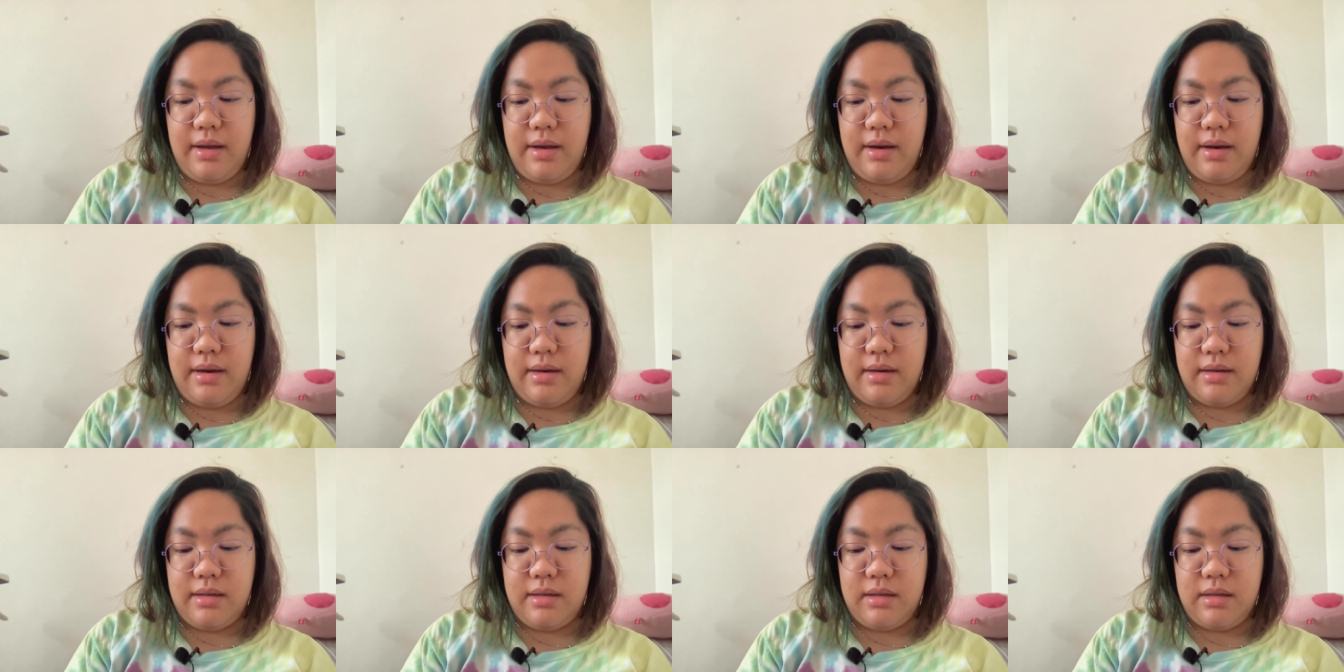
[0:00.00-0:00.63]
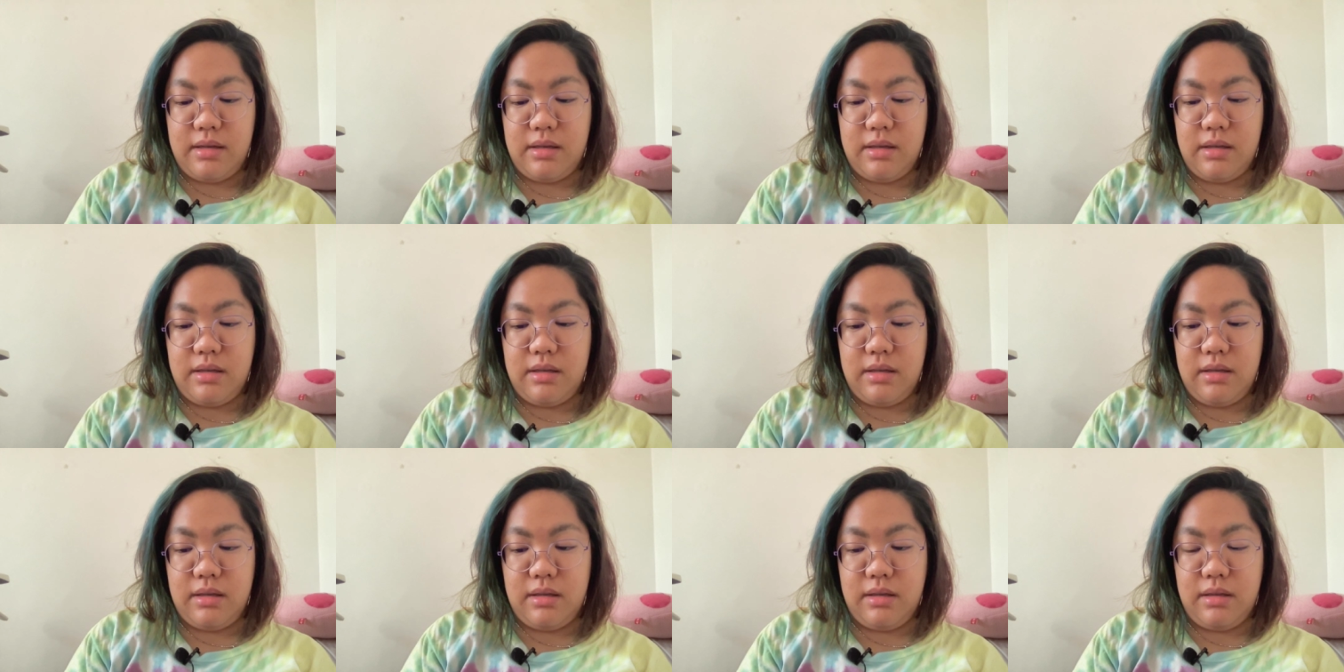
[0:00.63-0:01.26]

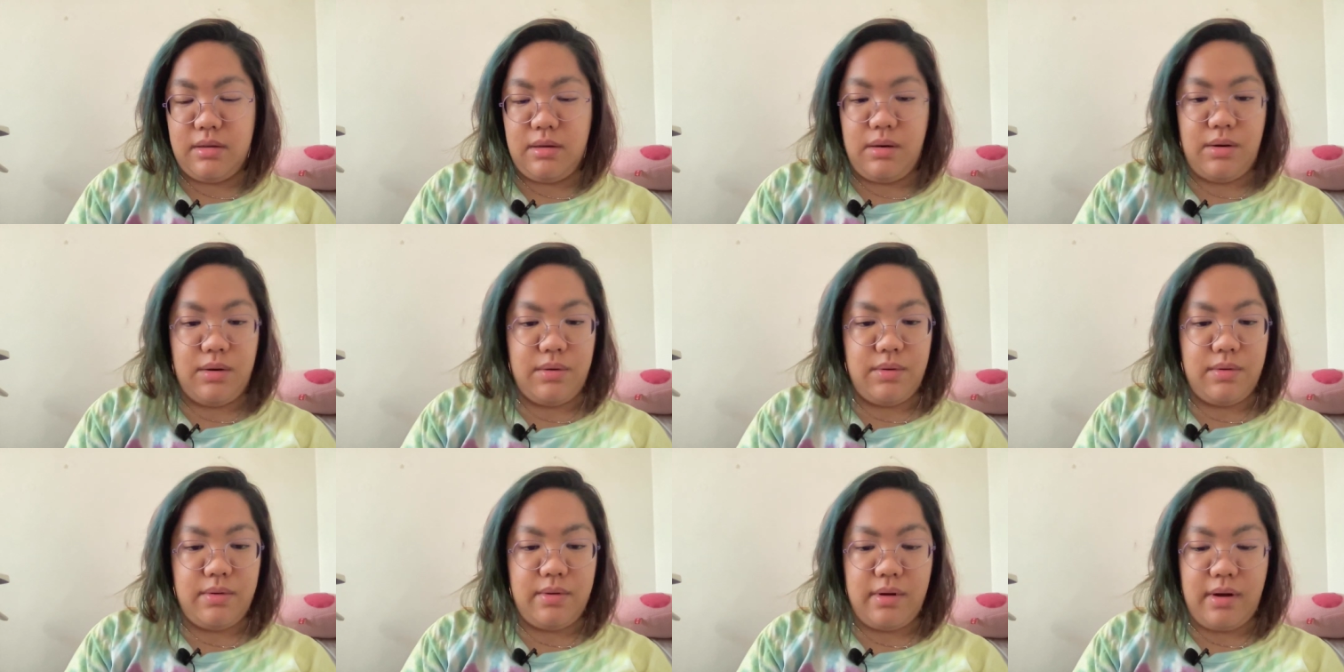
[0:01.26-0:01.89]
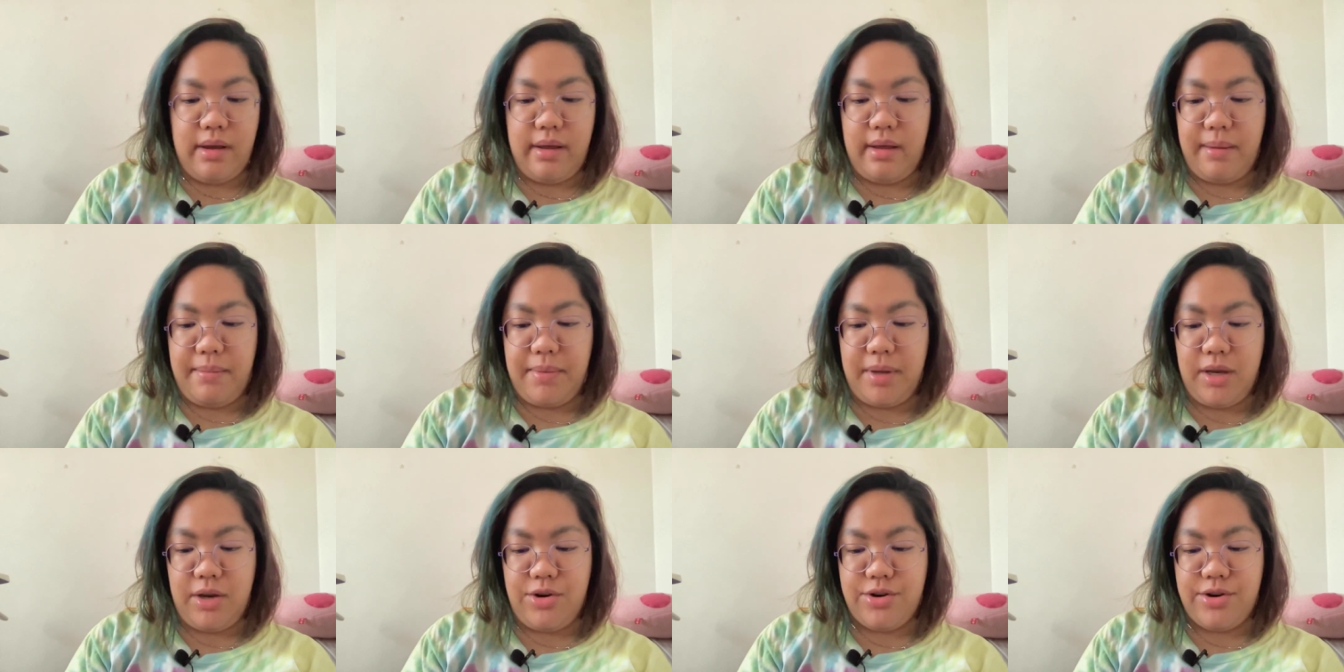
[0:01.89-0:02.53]
oh no, I am
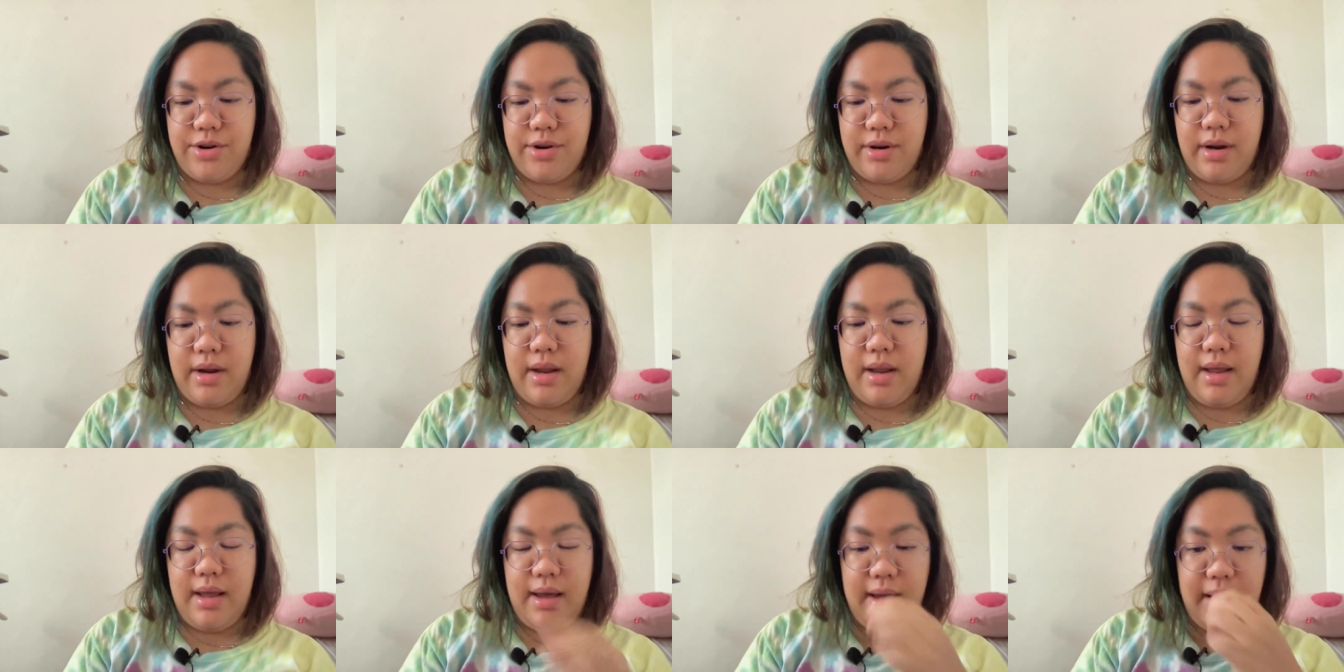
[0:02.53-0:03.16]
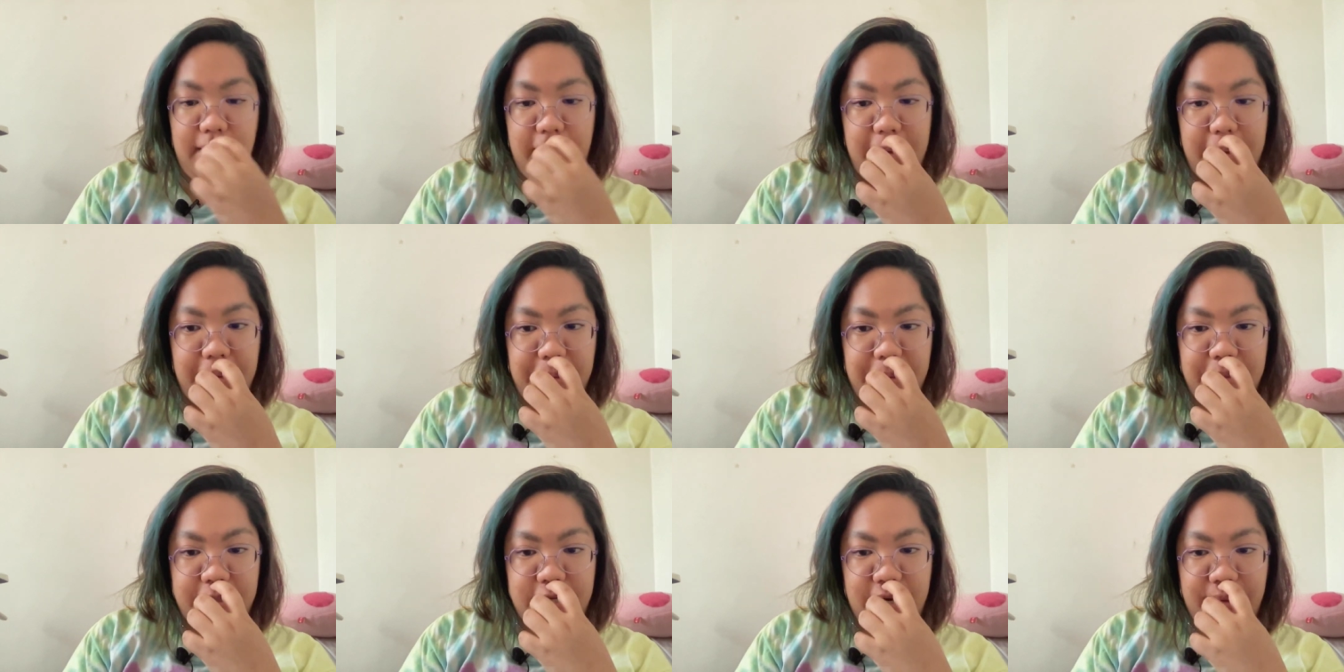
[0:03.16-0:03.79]
here at
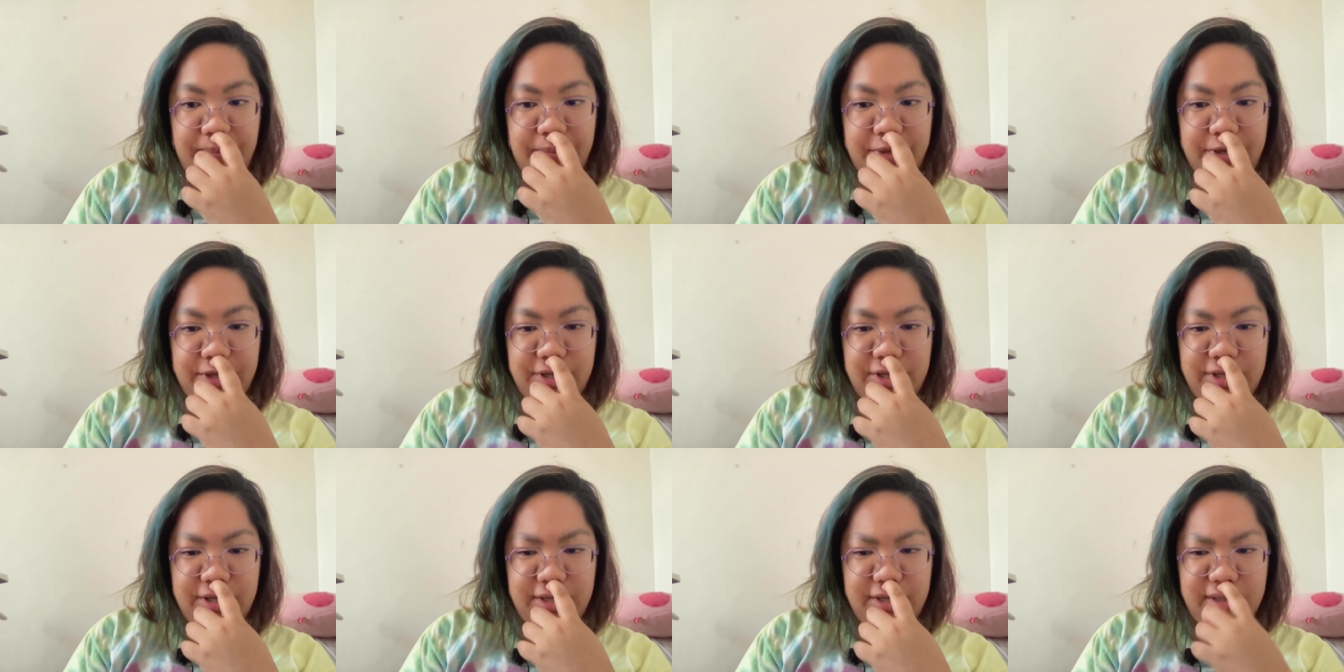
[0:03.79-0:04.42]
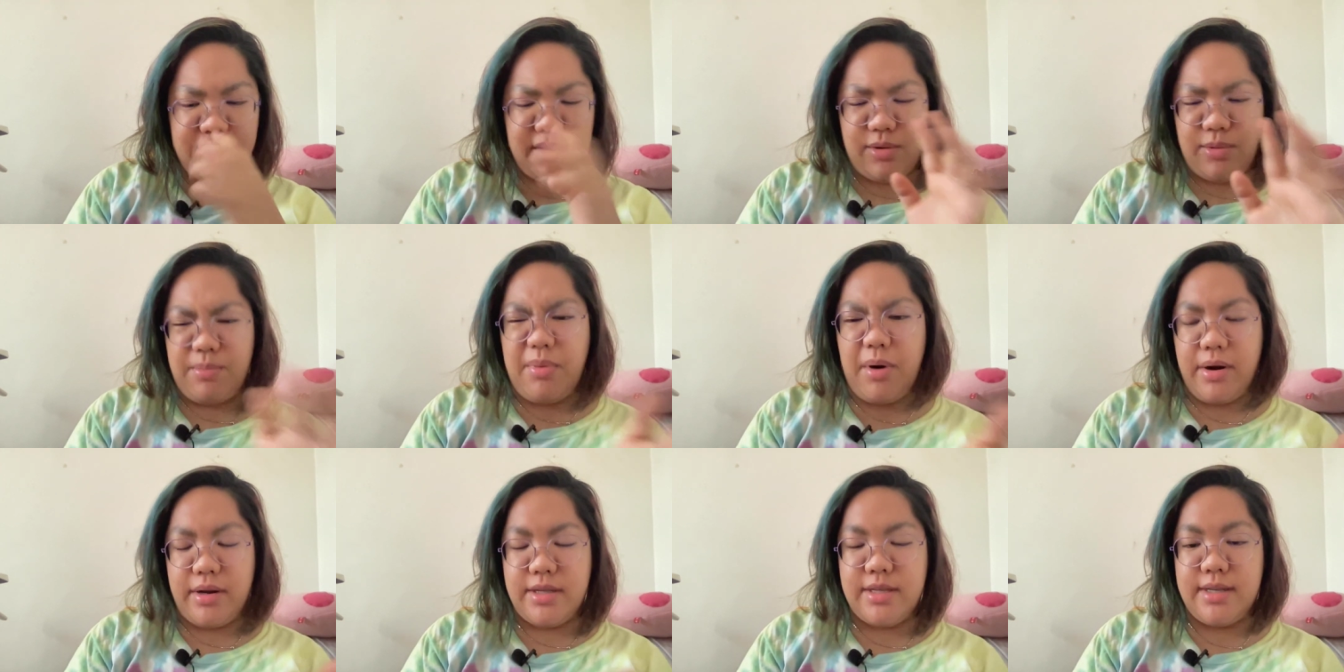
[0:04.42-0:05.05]
chapter, no,
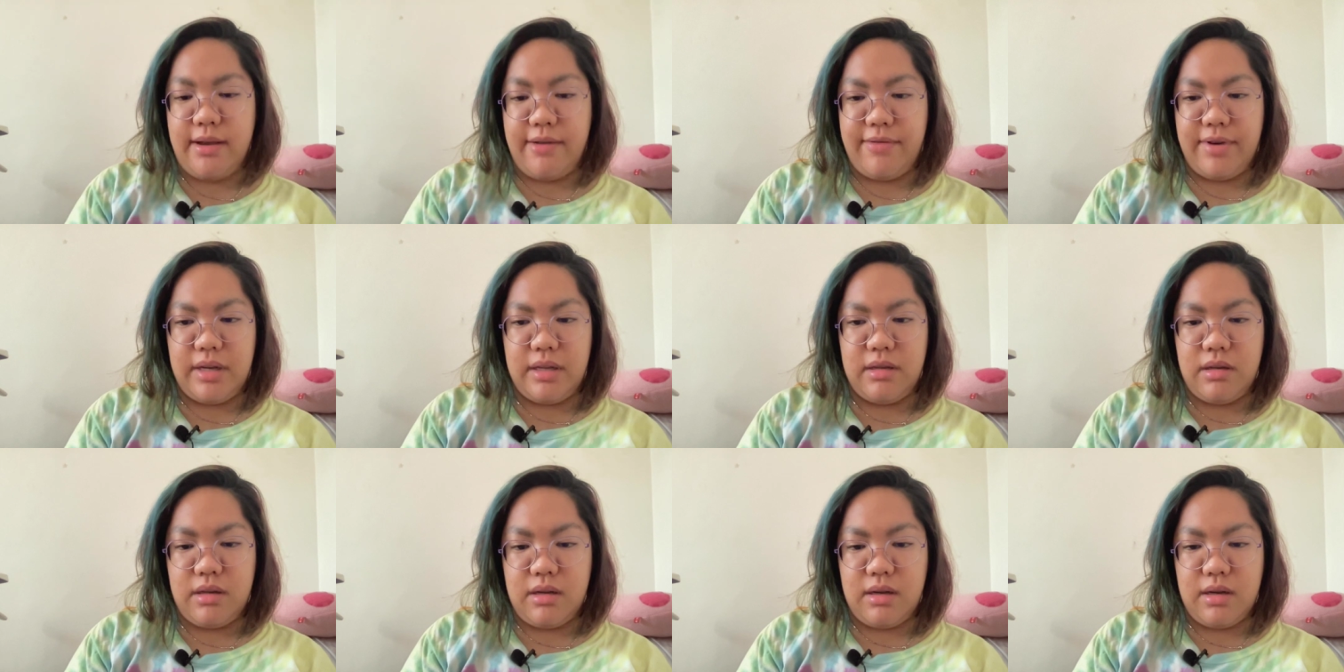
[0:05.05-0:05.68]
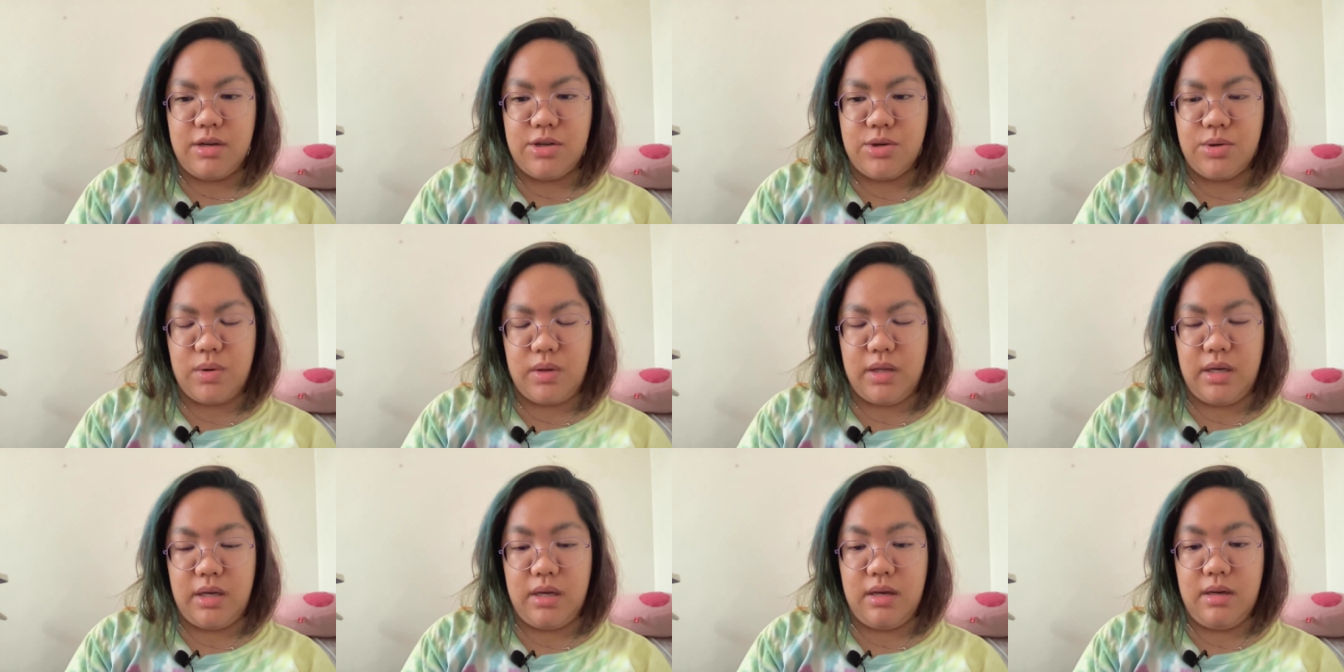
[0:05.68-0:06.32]
part 7,
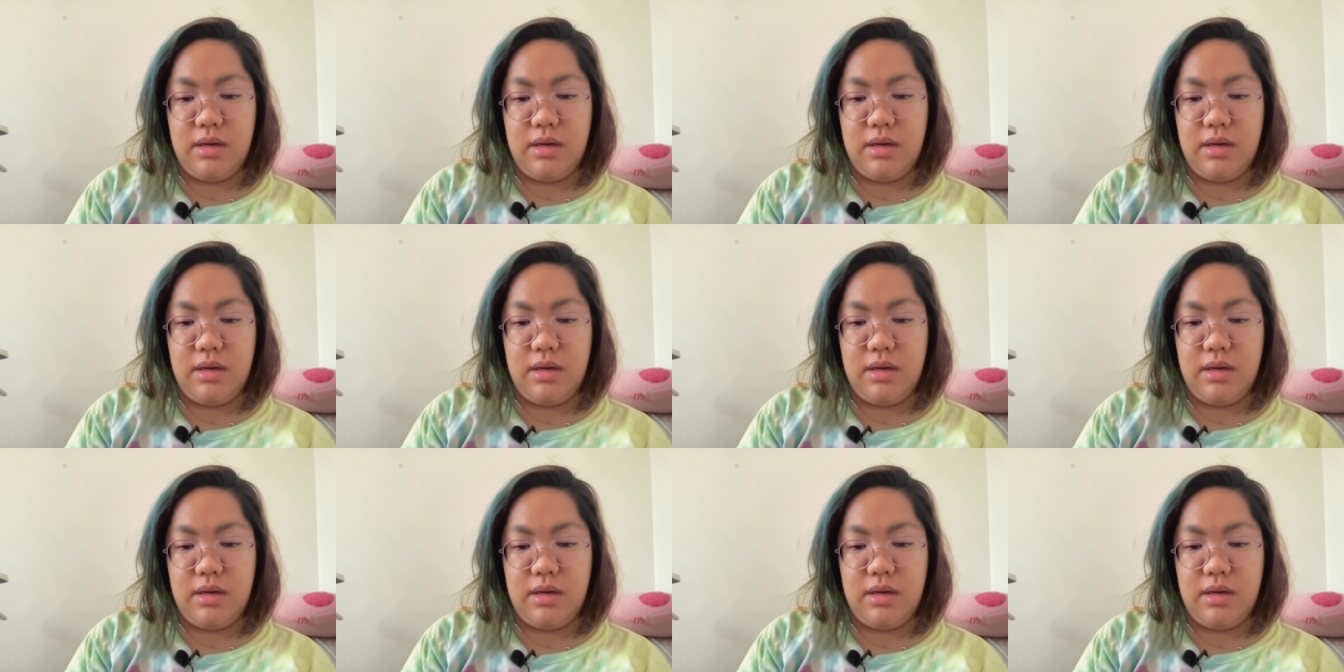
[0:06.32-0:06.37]
actually.